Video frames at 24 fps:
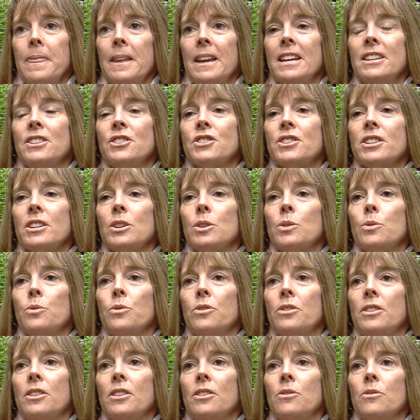And so
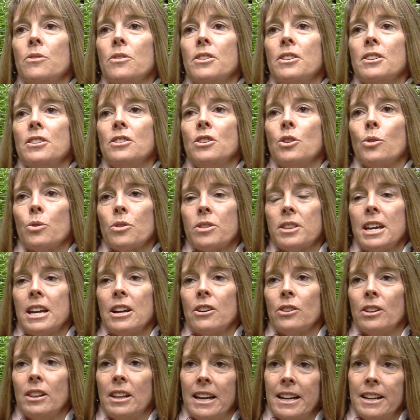the North
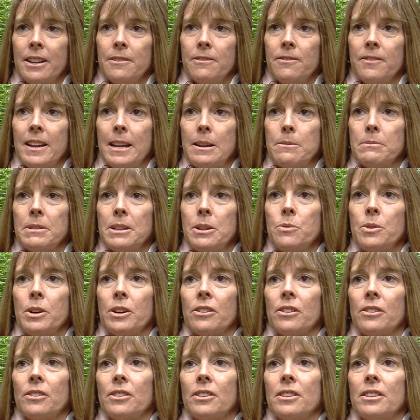Carolina family,
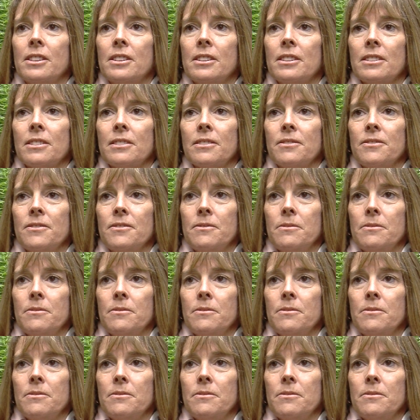where the